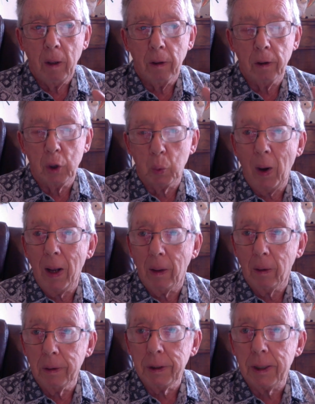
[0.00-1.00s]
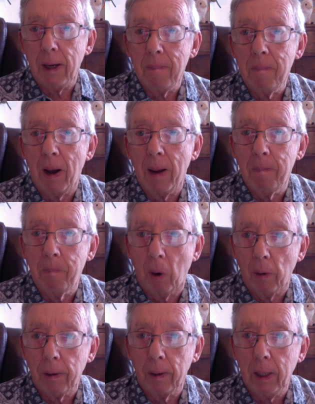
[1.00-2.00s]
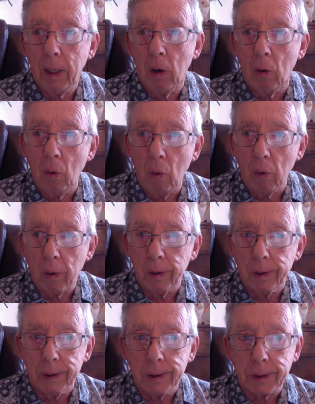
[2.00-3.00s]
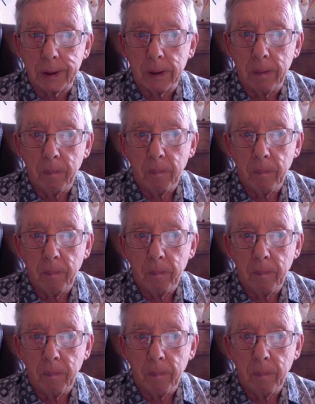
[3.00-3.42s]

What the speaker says: that dwells in my bodily organs.